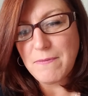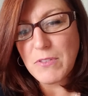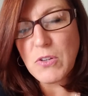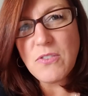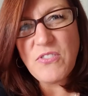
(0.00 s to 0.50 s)

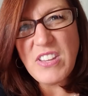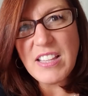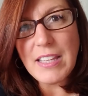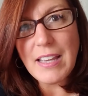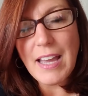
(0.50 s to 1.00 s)
good
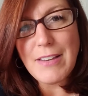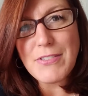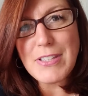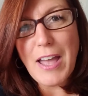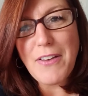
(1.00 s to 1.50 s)
feeling kind of
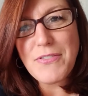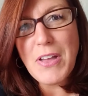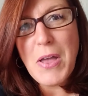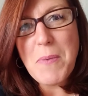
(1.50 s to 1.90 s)
stuff.